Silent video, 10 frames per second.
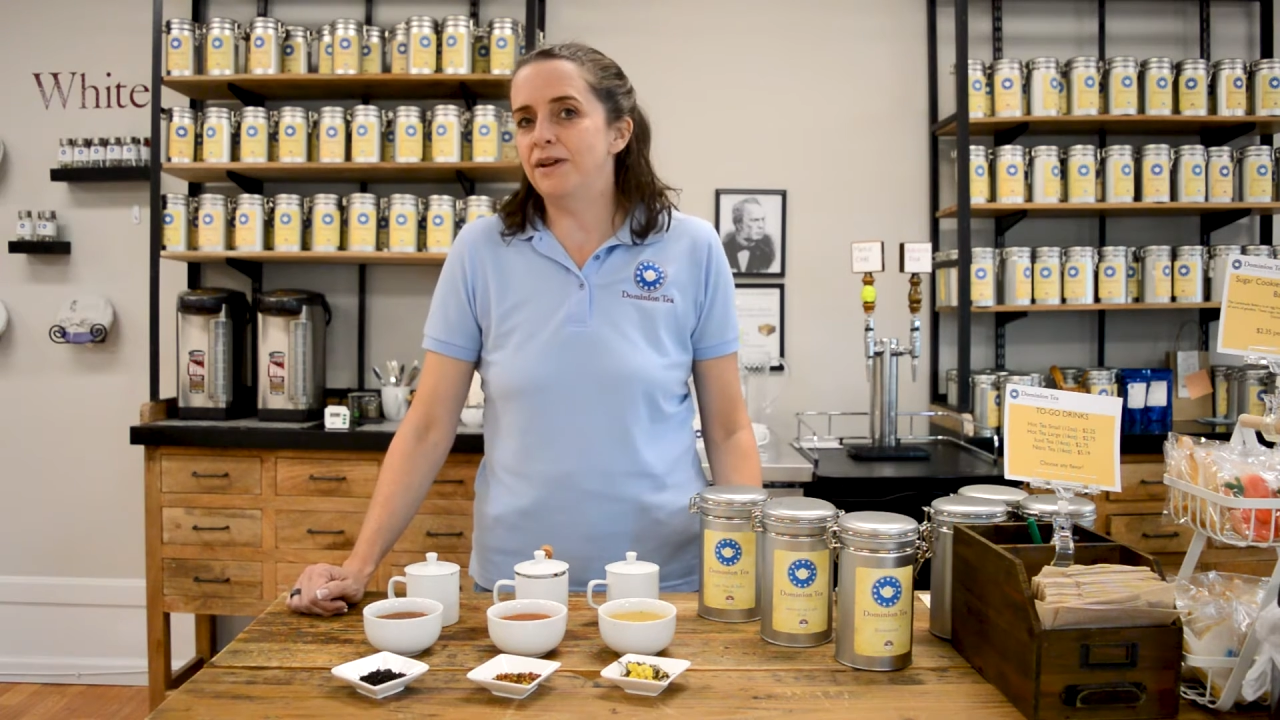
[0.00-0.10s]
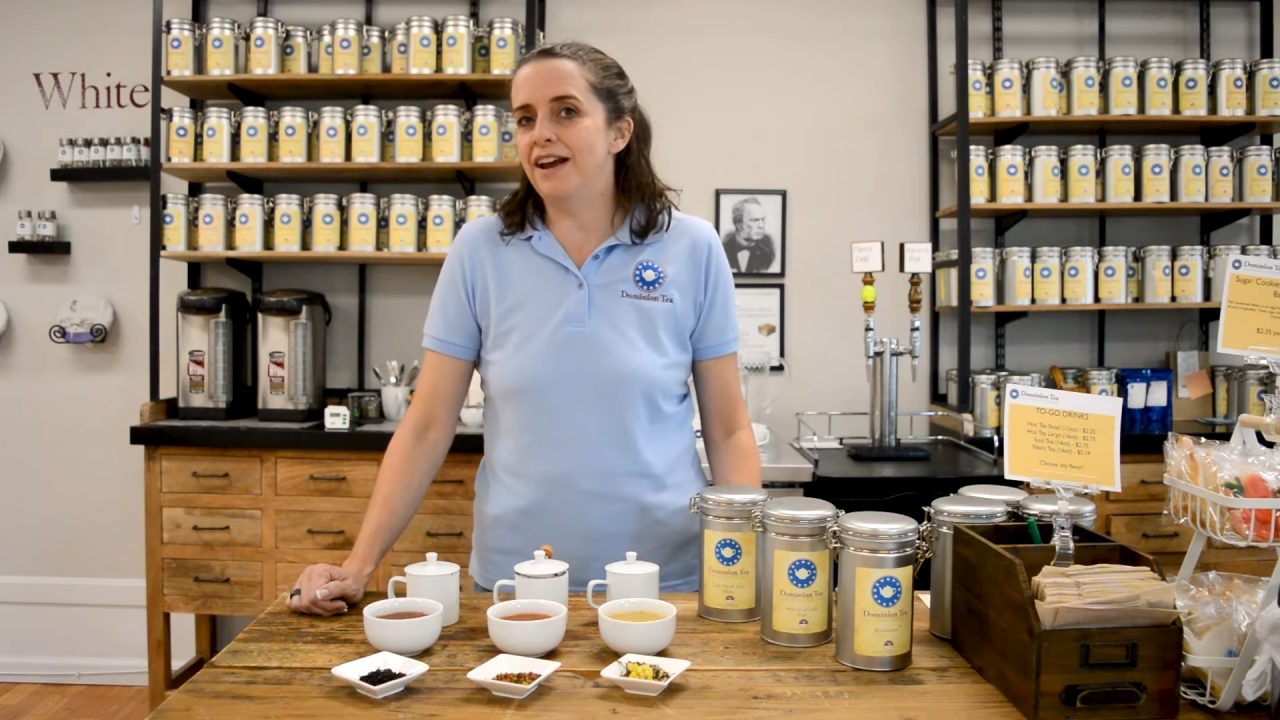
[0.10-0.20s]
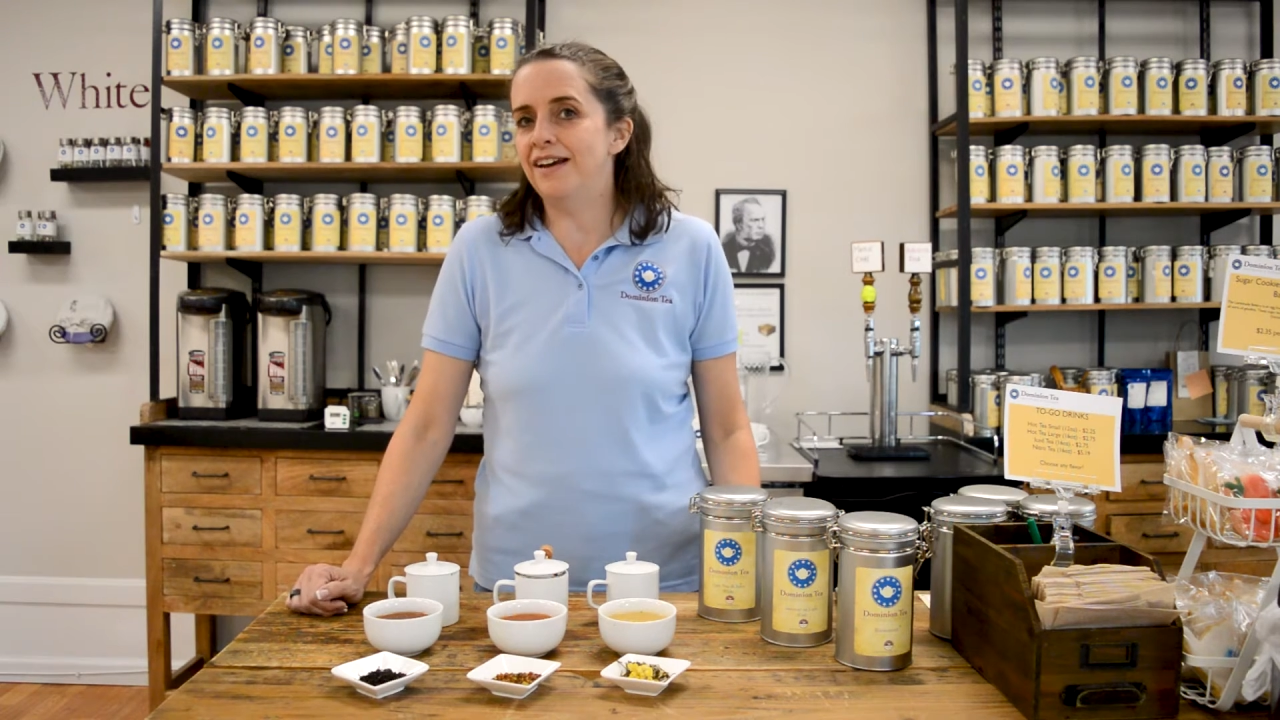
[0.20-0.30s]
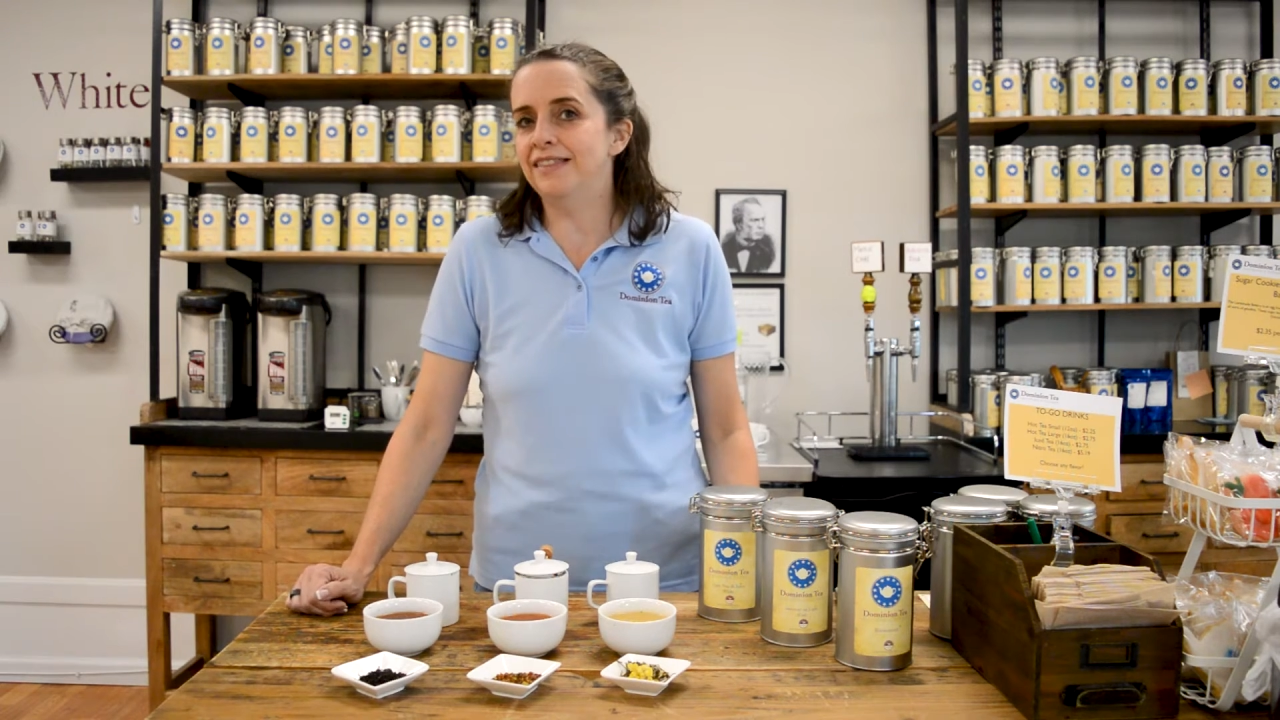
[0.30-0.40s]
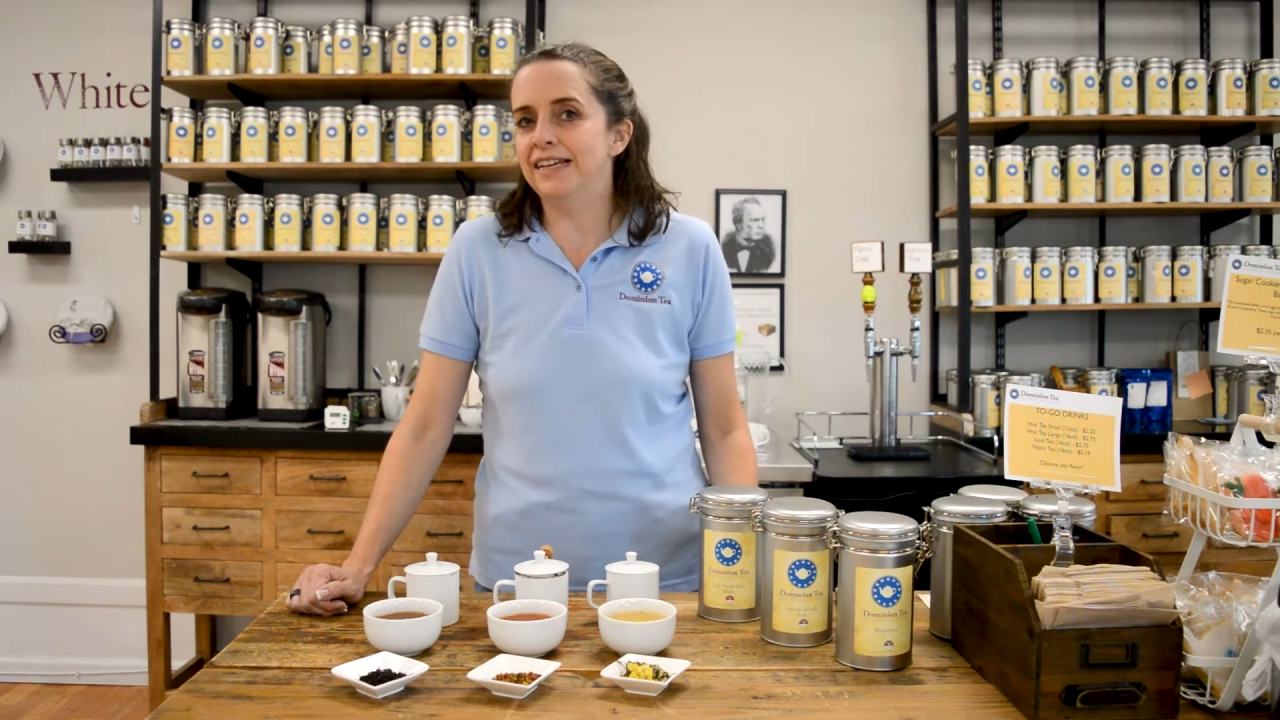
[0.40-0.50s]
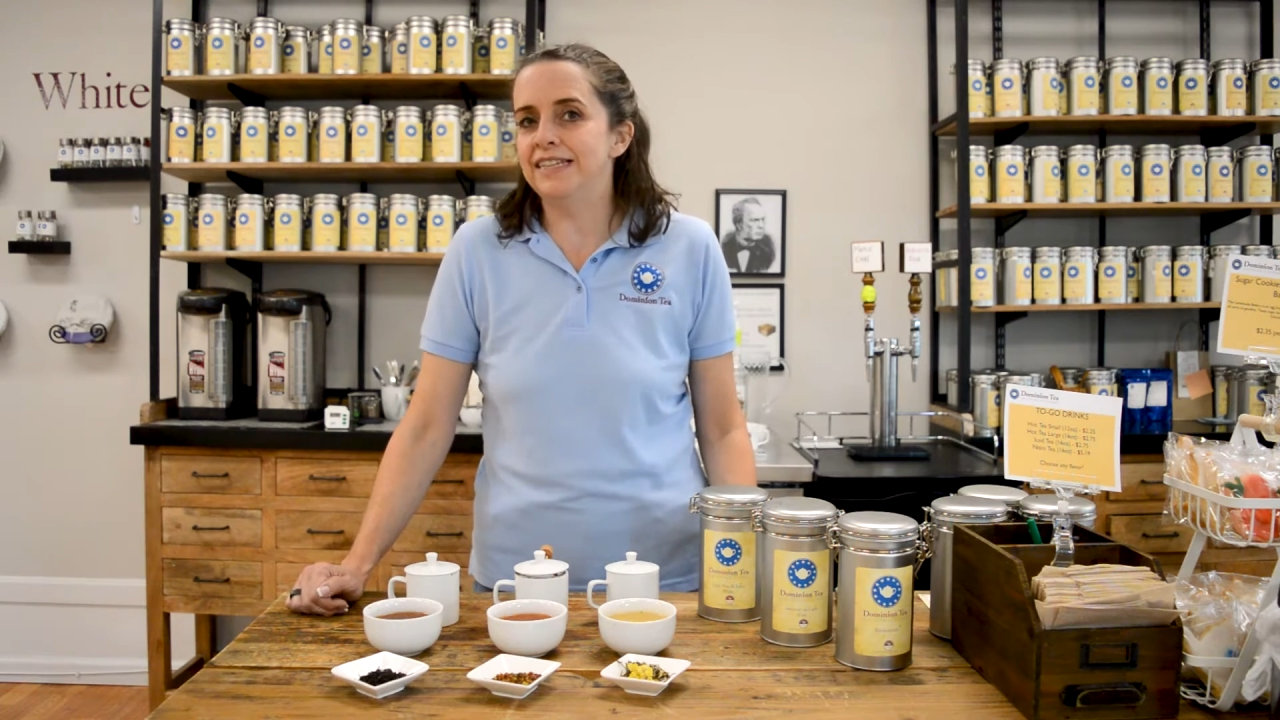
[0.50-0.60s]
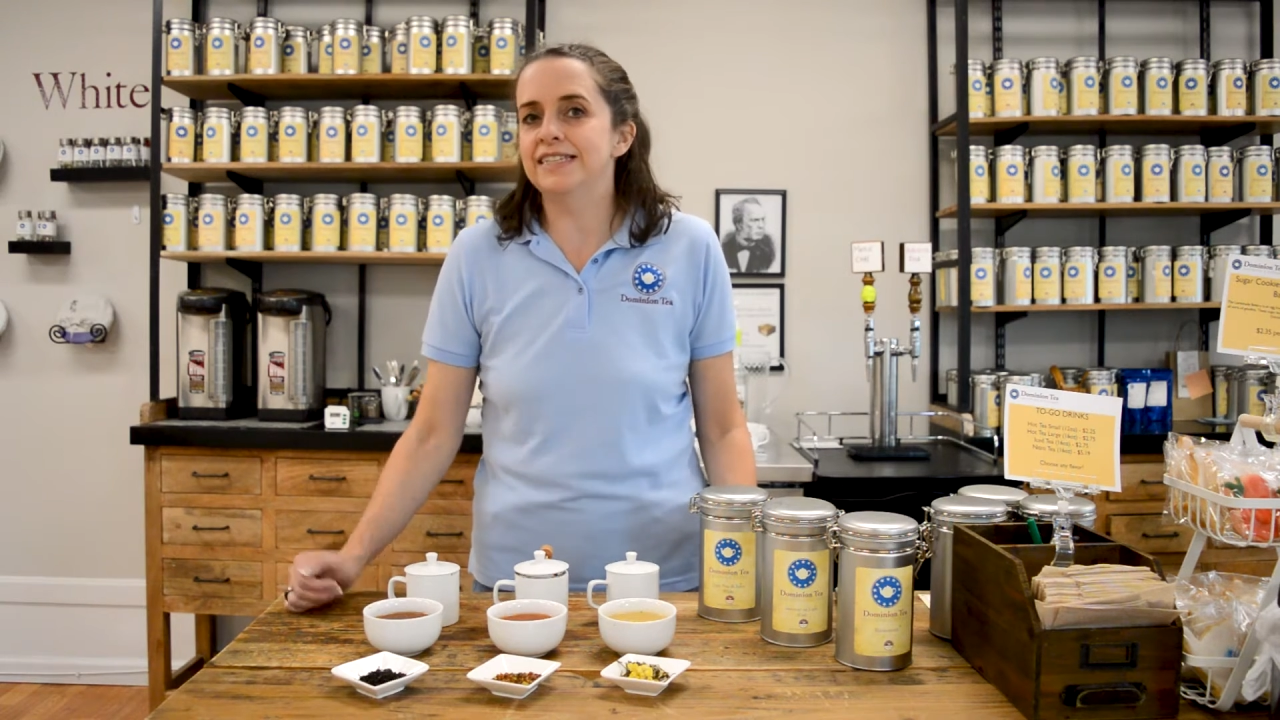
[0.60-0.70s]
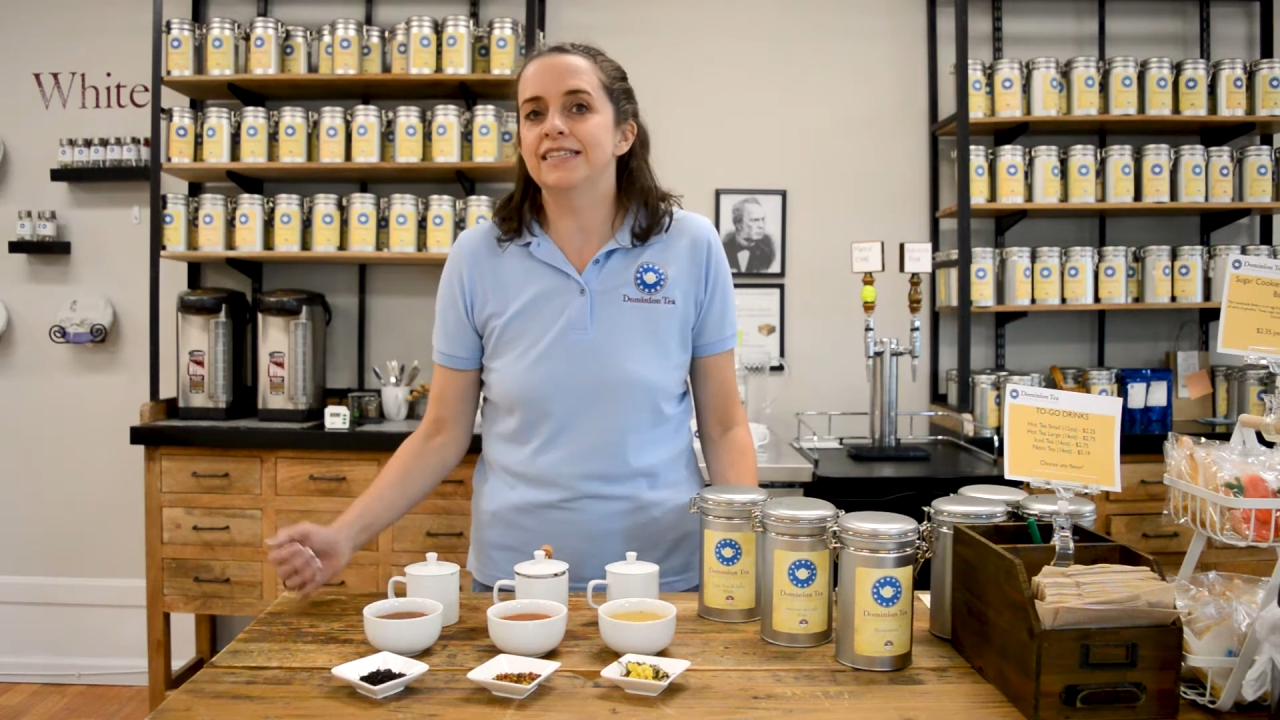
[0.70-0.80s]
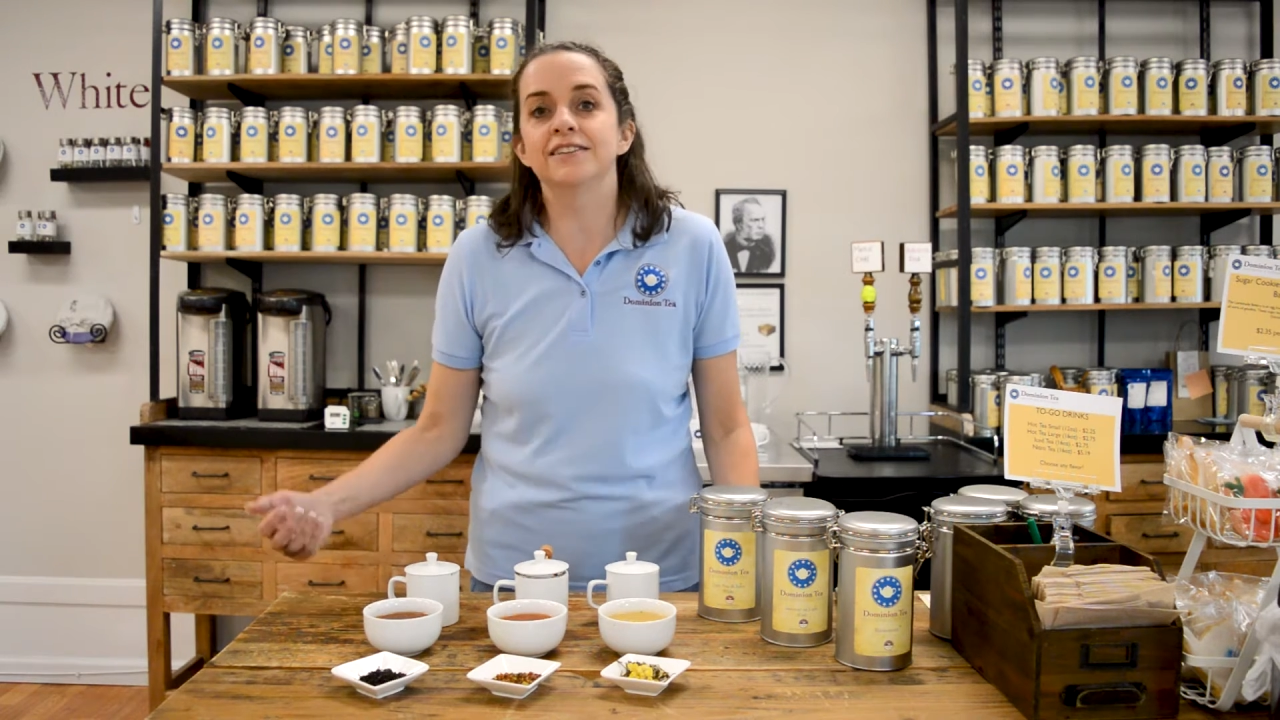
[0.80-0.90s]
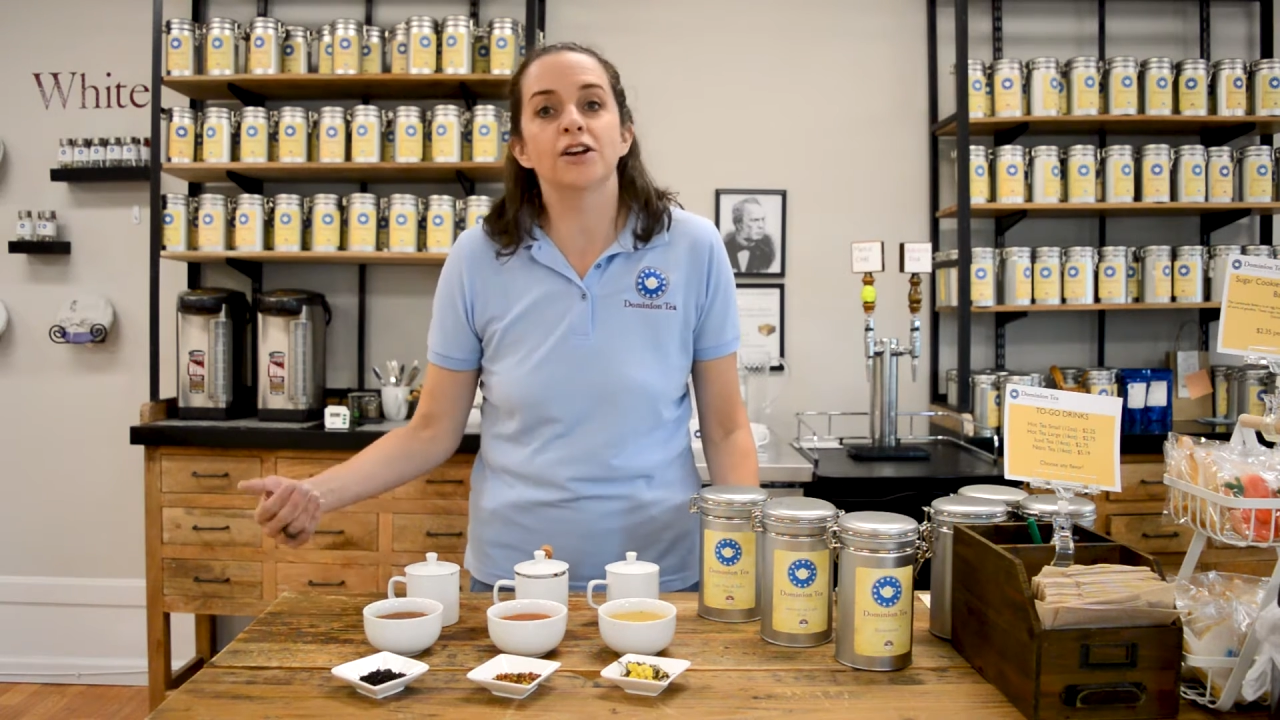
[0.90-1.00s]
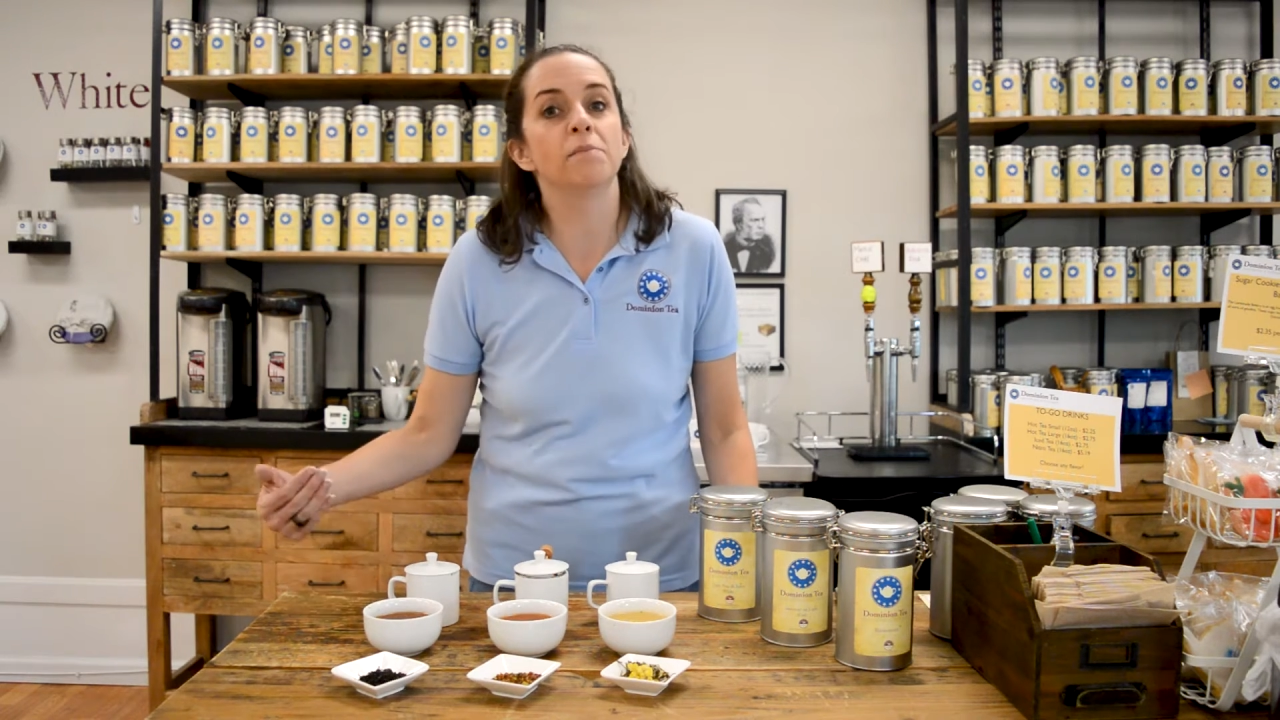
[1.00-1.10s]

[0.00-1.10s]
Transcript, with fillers: but not least is